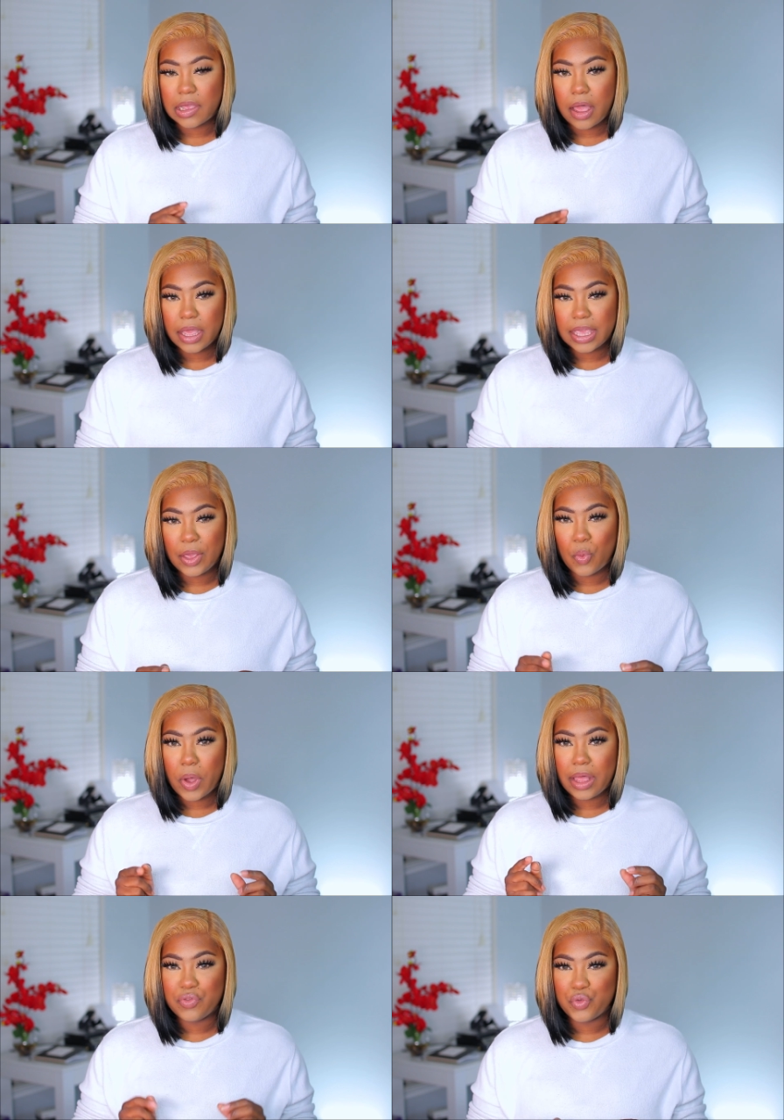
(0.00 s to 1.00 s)
talking
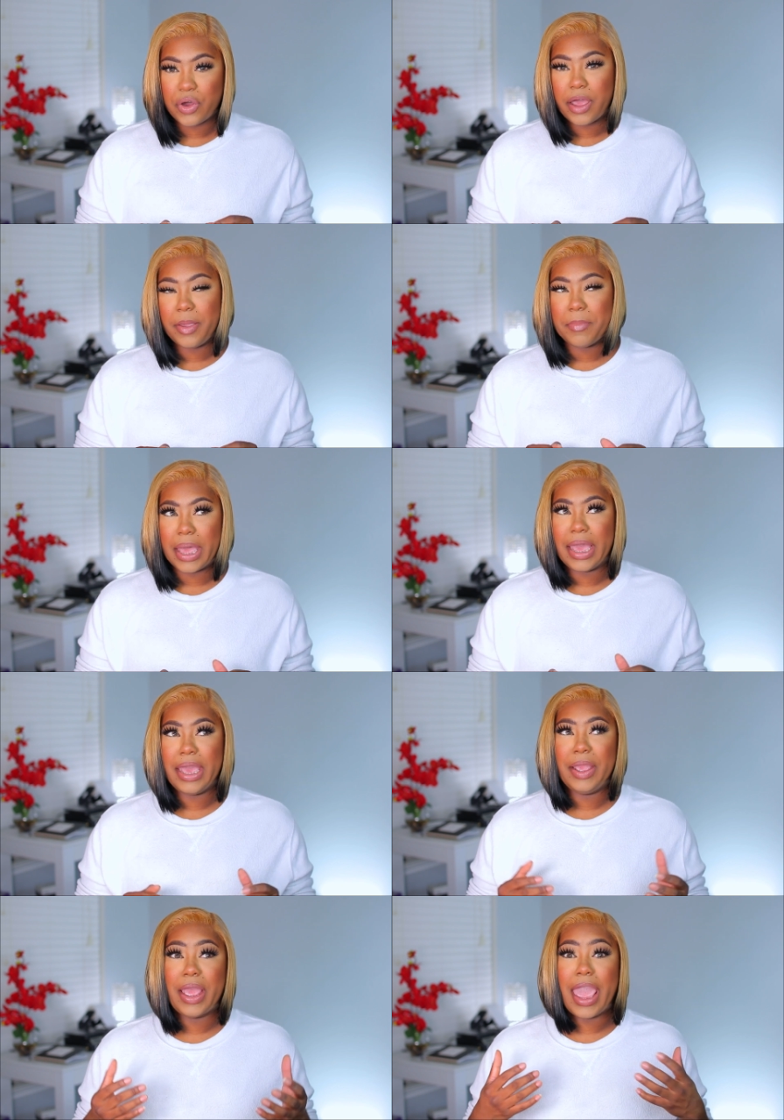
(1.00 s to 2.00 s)
while doing
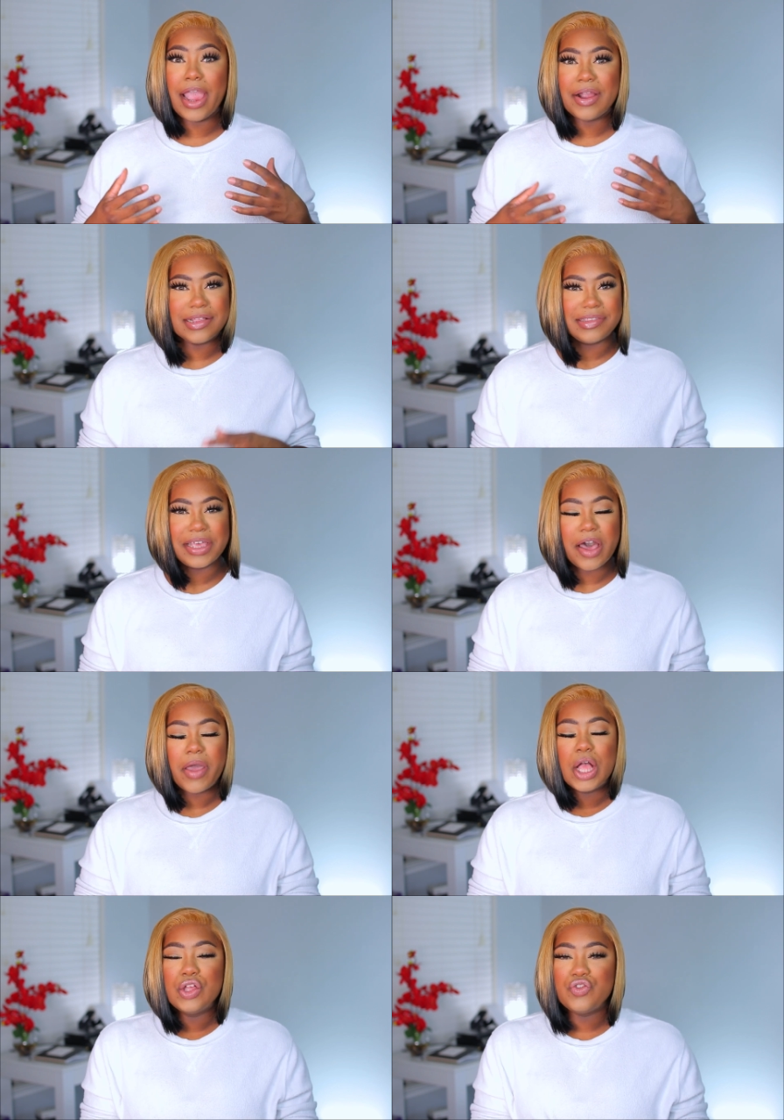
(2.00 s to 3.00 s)
my hair and
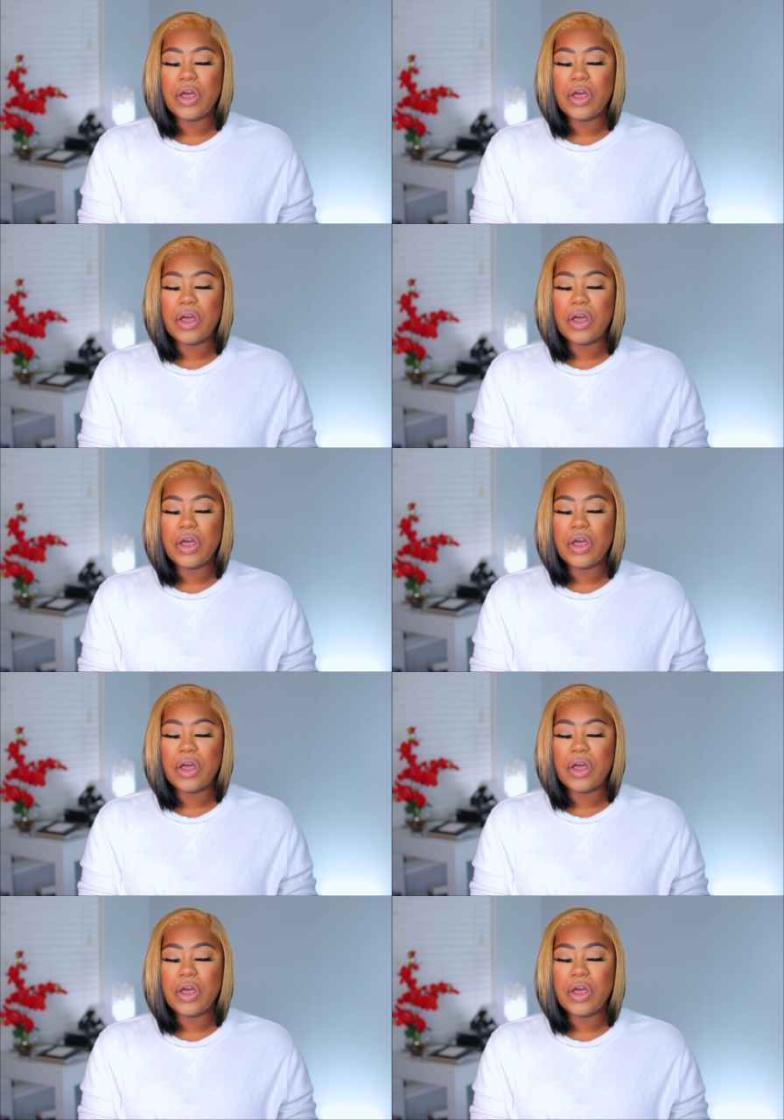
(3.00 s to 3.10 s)
stuff,